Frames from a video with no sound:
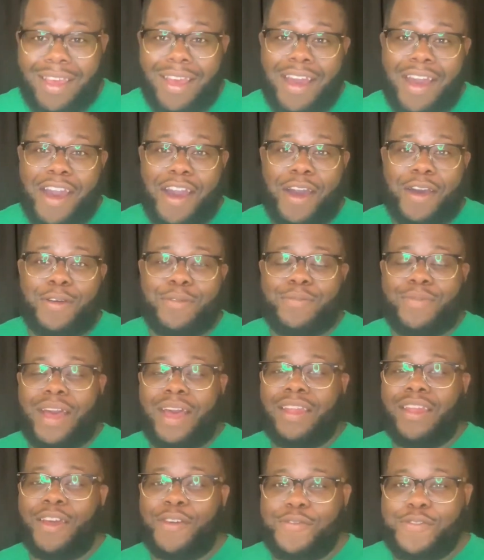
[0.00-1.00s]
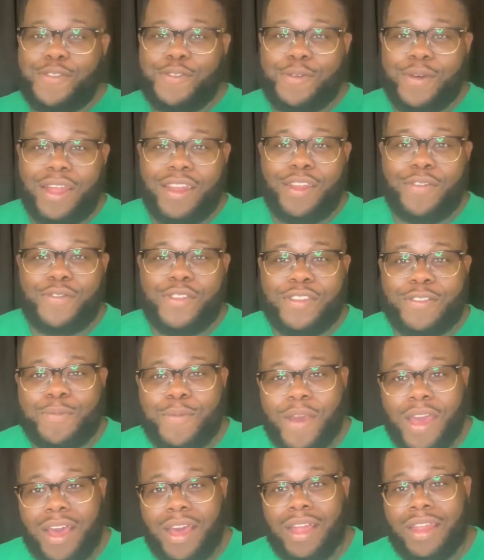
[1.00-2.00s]
I love you. I love your
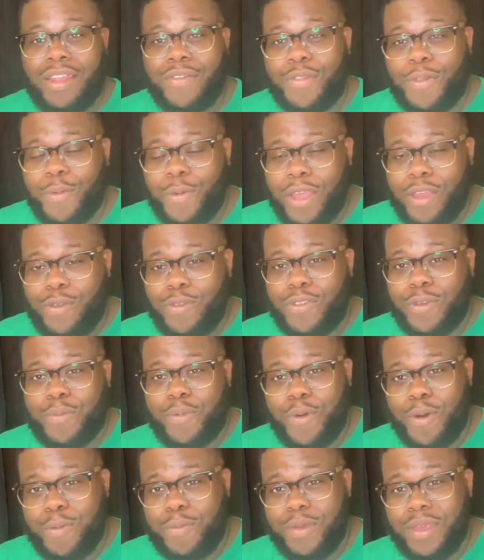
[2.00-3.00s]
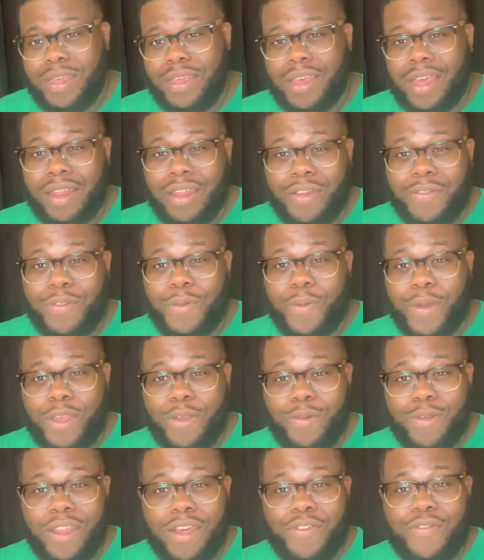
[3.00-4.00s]
smile. I love the way you support me. I love the way you
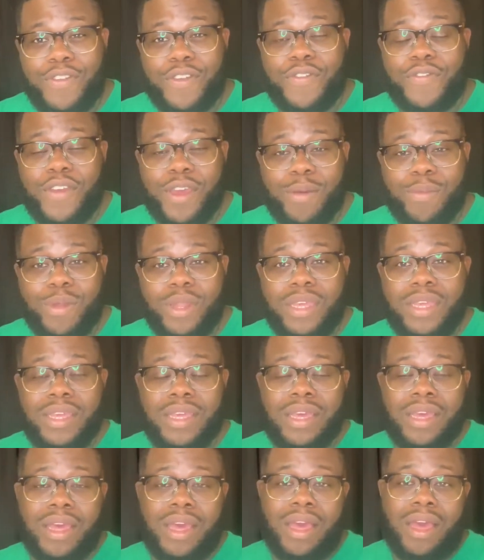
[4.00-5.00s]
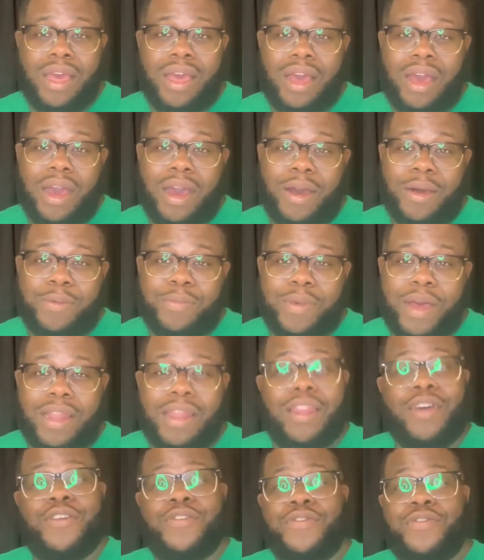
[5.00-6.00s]
love your family. I
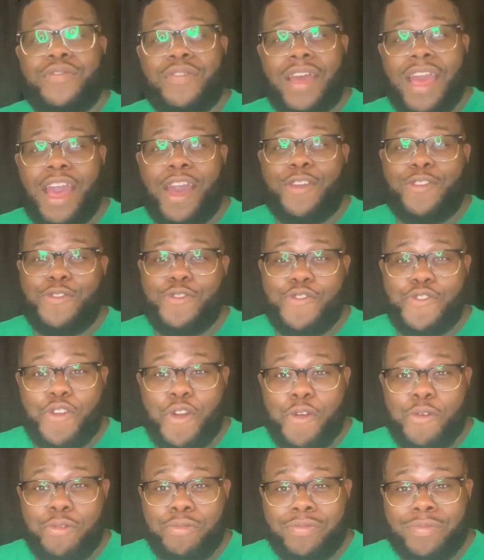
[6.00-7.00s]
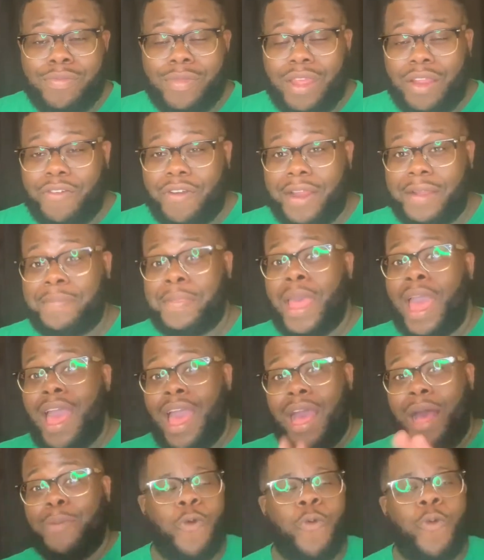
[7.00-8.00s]
love how you grow, right?
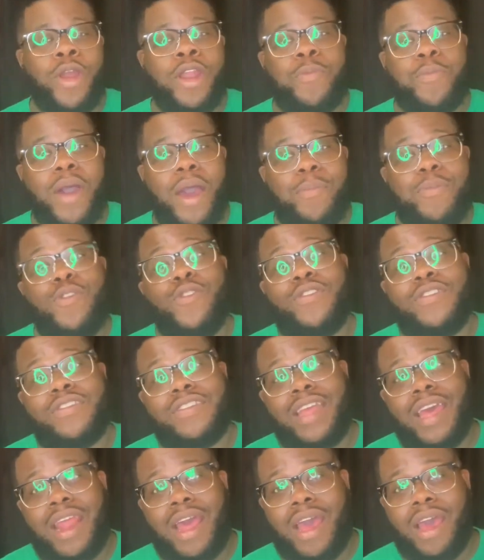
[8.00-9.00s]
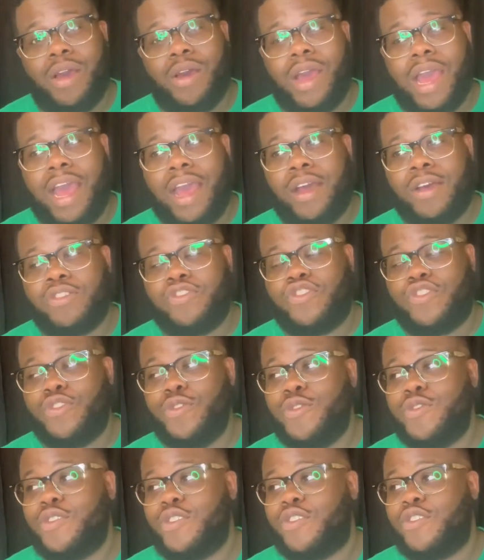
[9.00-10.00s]
One of my muses that I'll
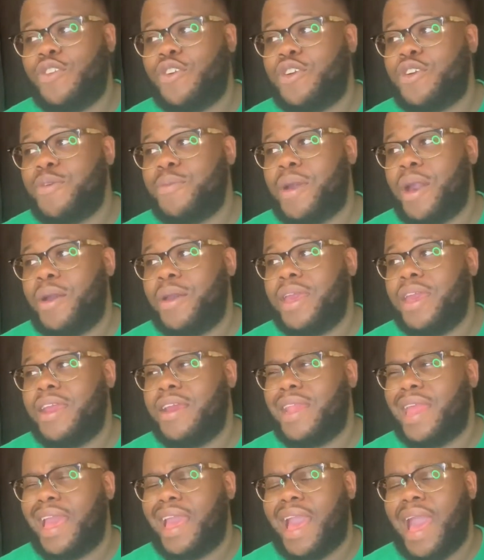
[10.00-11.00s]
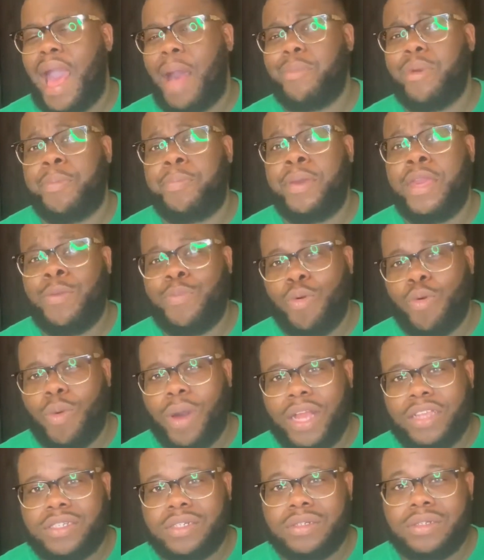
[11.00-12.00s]
choose to talk about here, like I'm a people
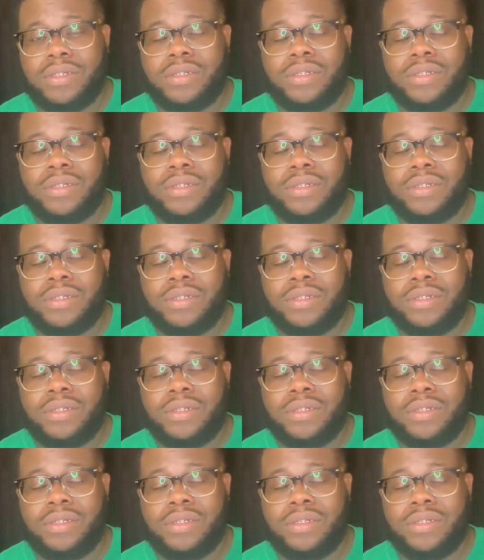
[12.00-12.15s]
watcher.